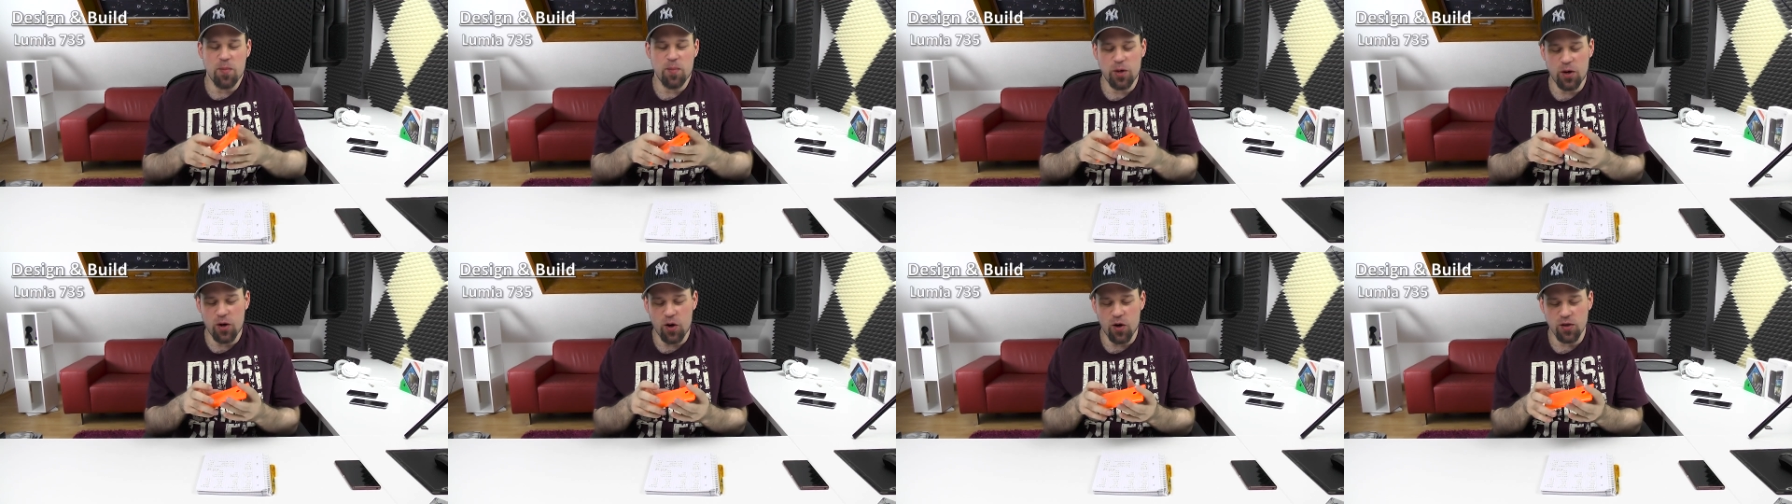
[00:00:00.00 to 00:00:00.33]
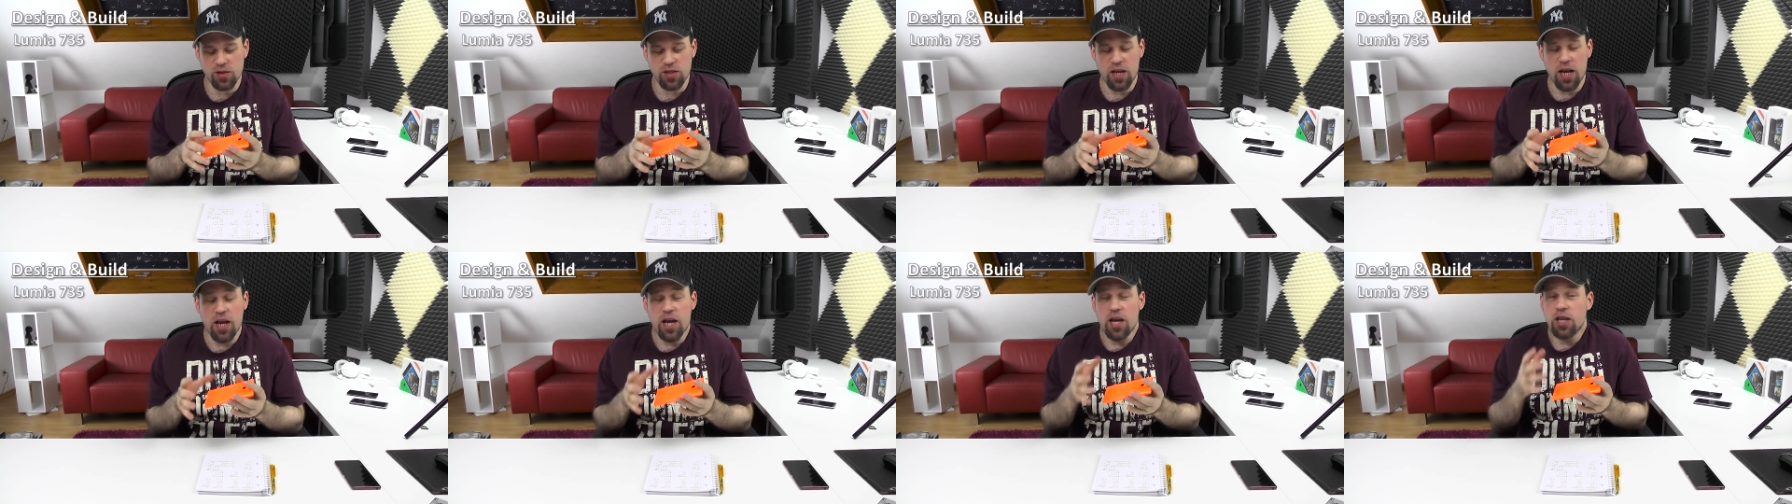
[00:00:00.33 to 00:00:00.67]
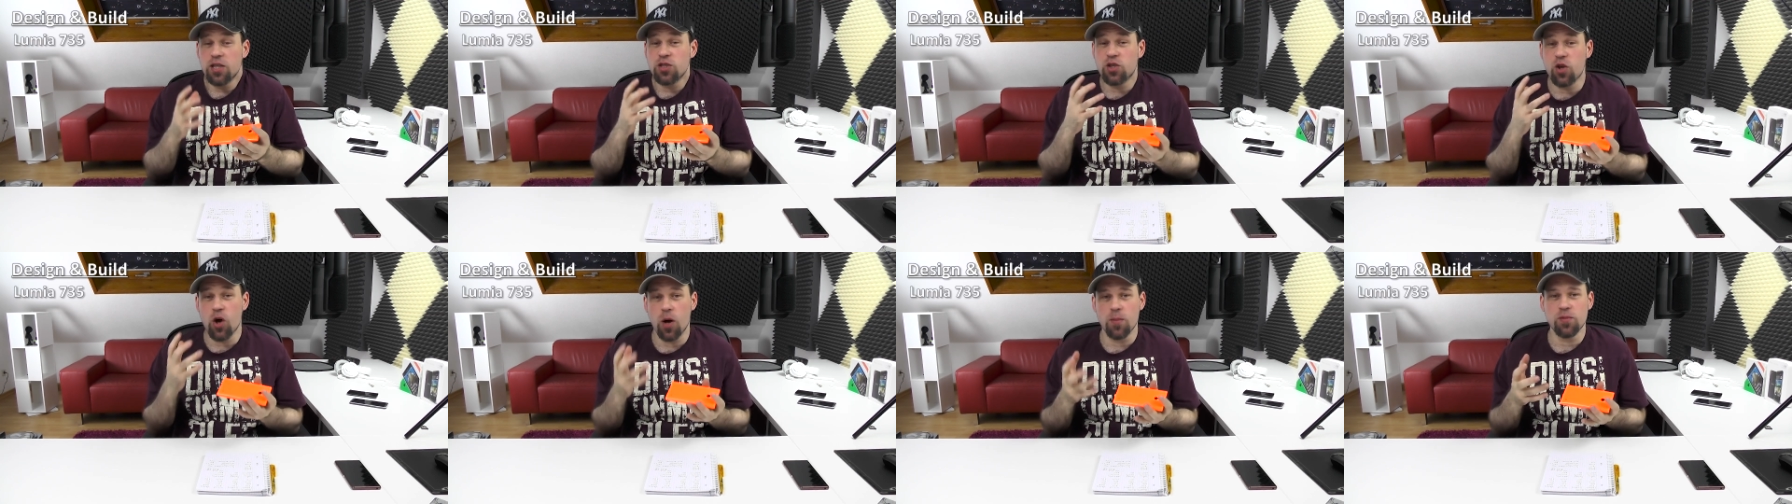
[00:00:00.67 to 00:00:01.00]
because
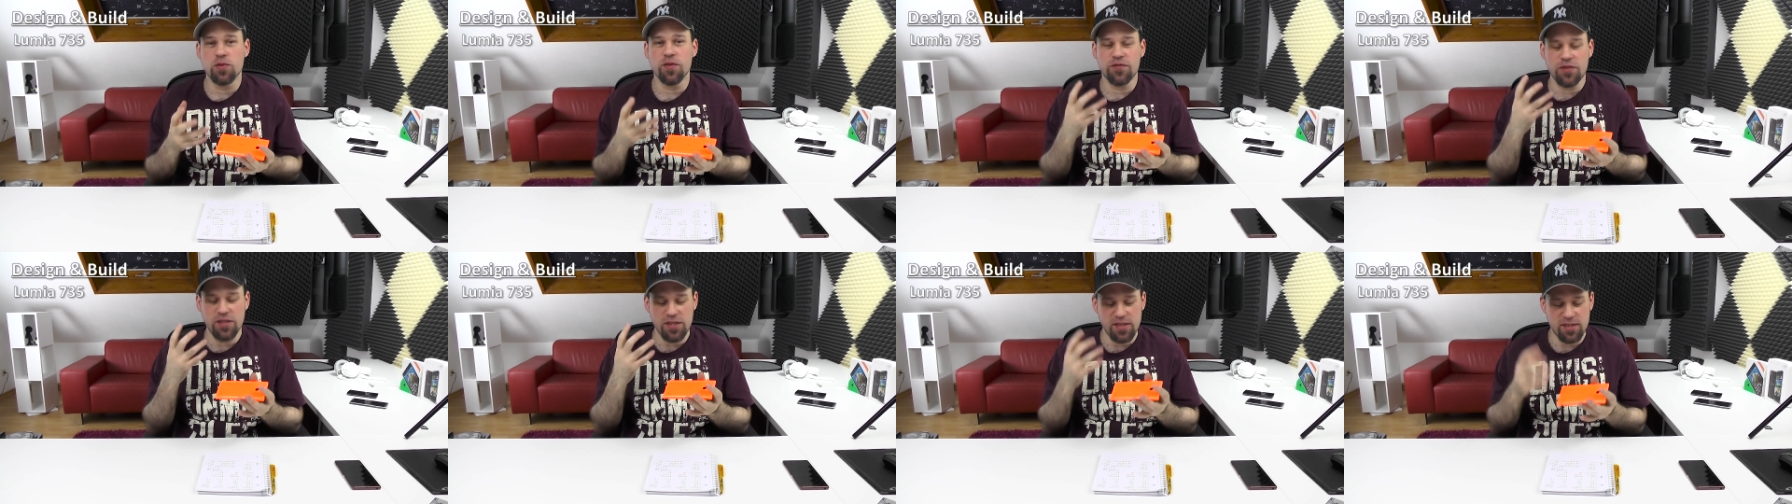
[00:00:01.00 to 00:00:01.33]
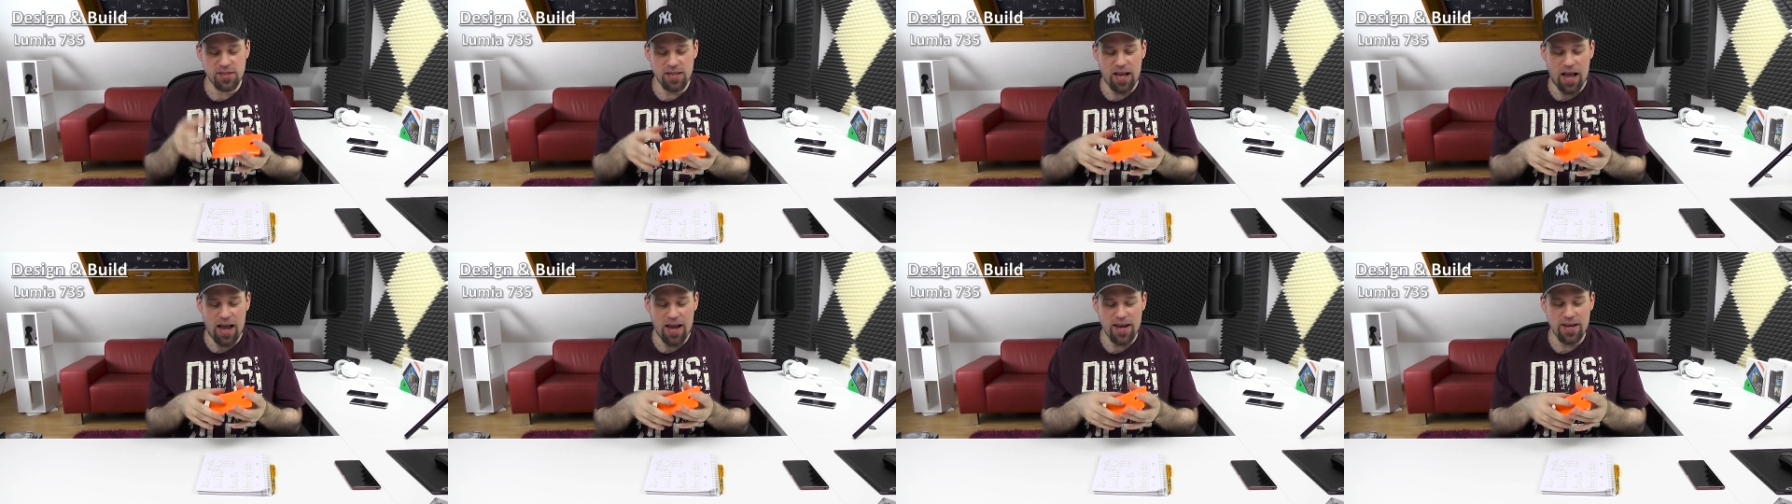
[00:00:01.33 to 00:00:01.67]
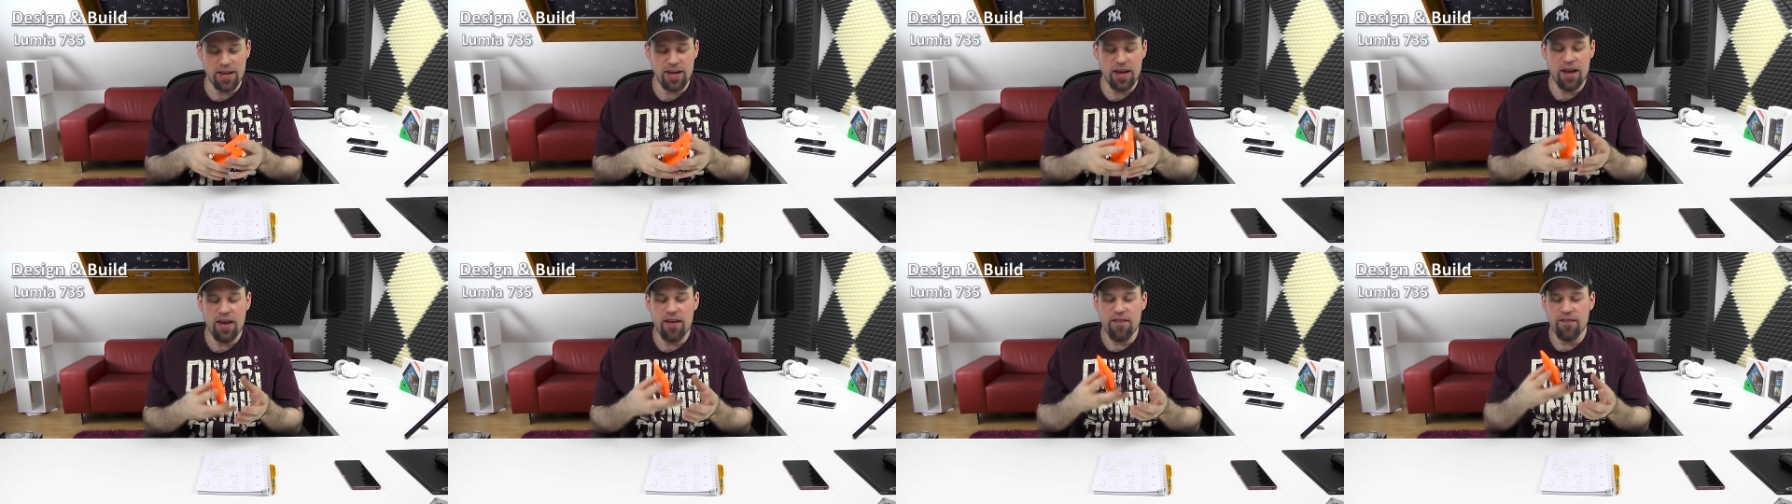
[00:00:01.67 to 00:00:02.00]
in terms of
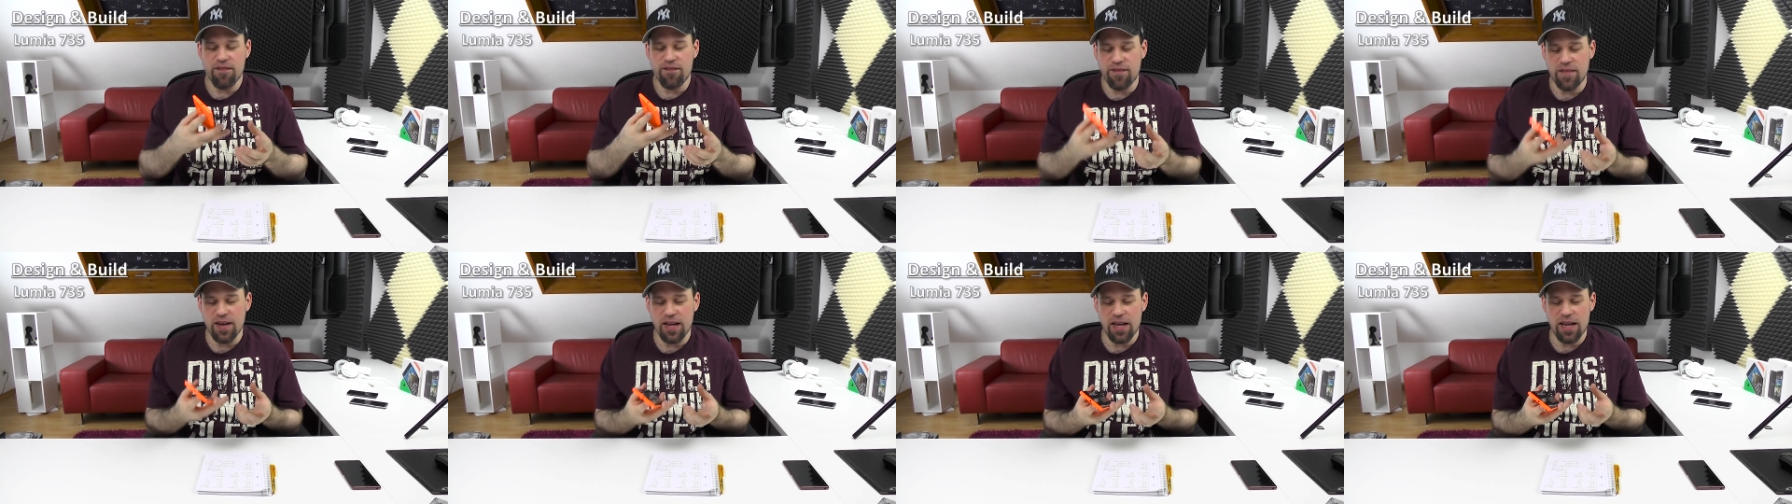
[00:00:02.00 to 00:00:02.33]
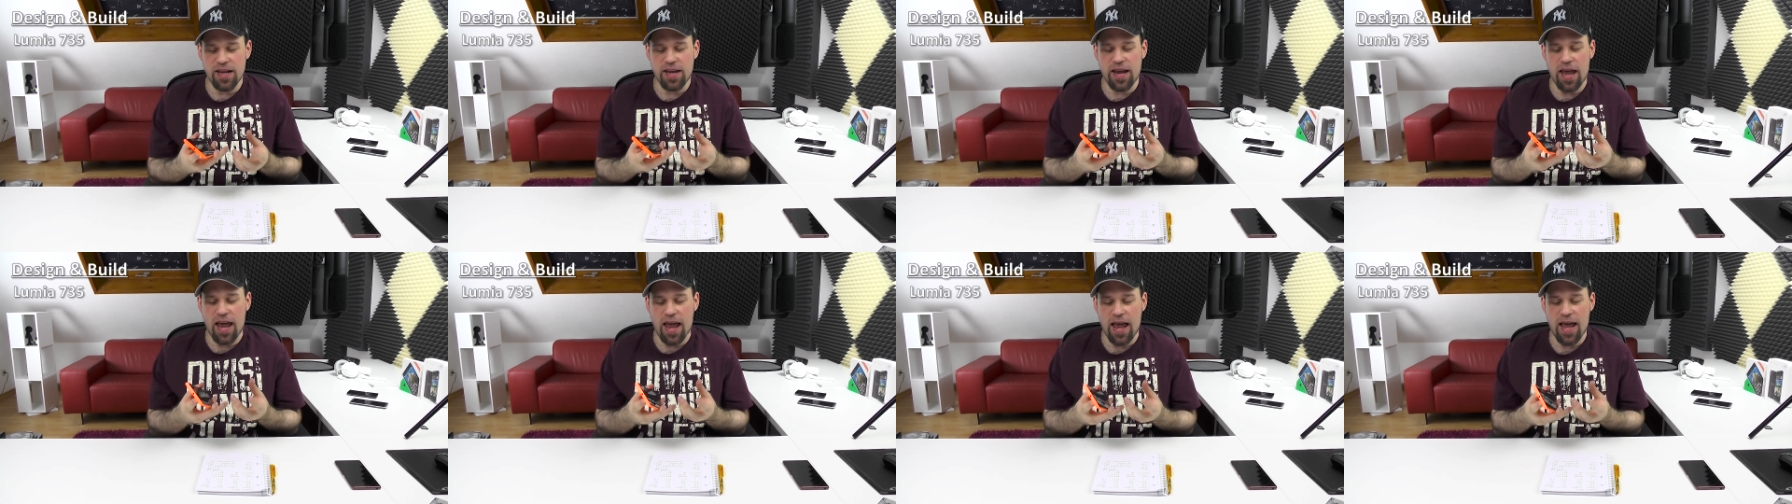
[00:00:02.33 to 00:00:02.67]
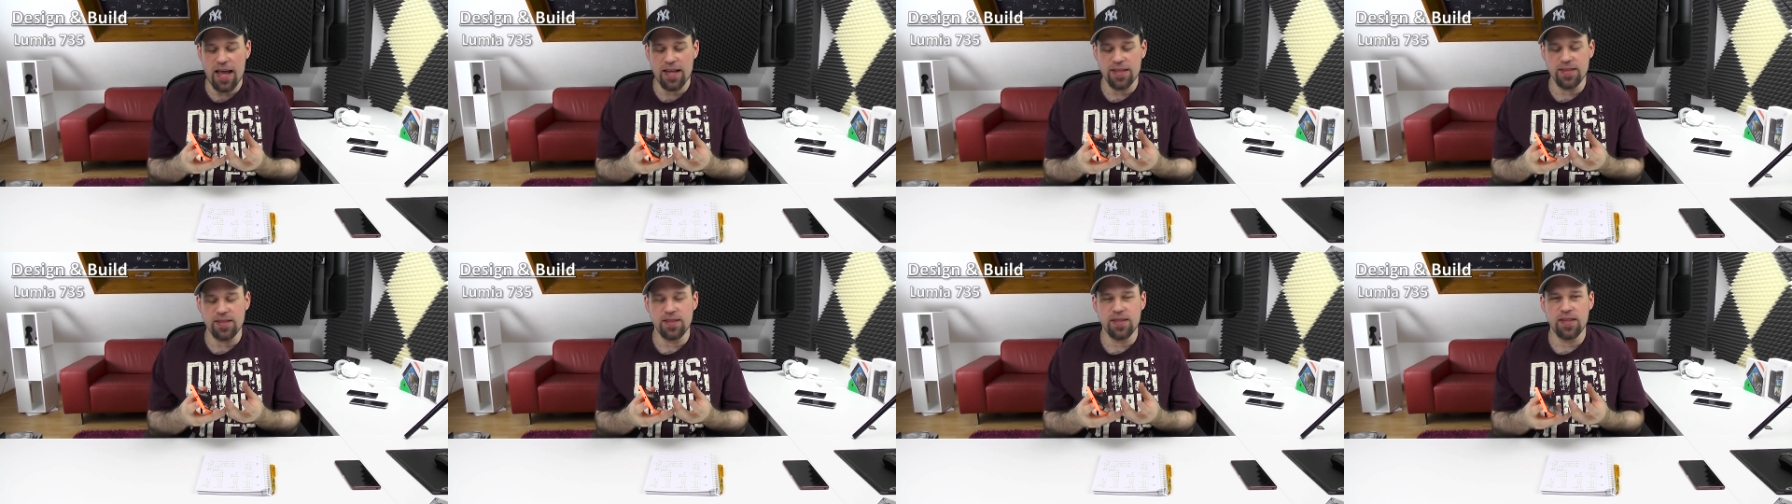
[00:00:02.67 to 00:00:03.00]
design, feel in
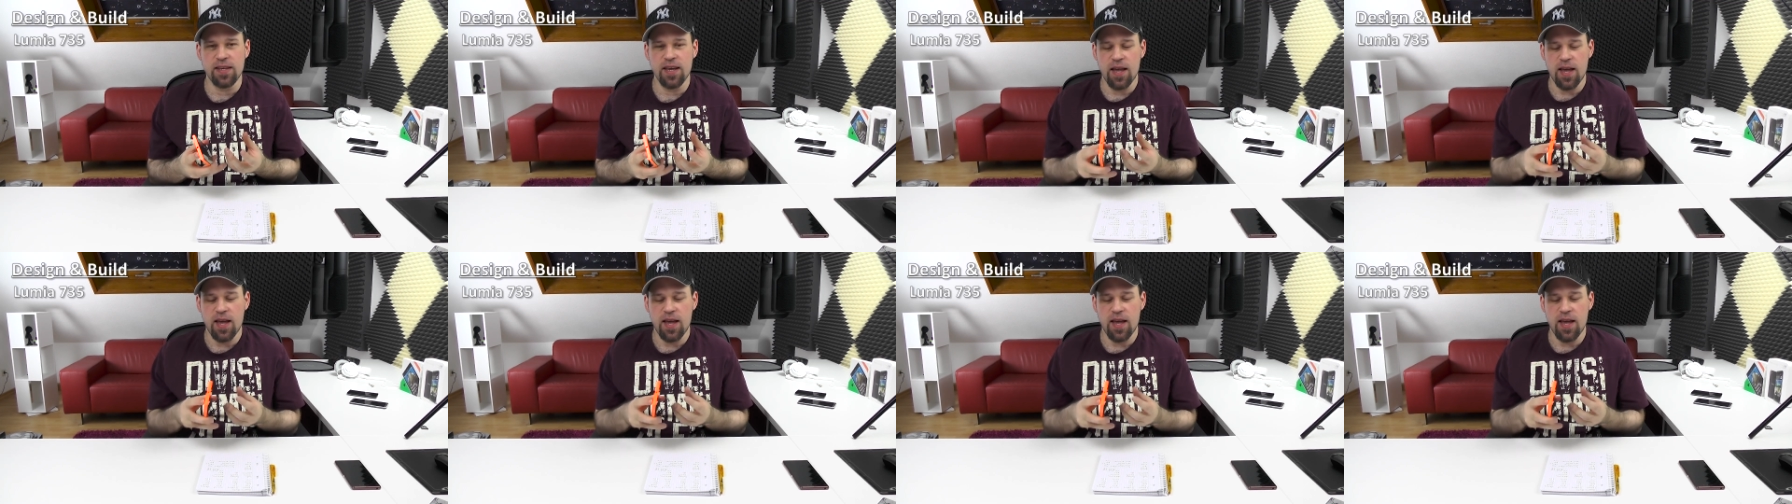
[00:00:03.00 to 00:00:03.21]
hand,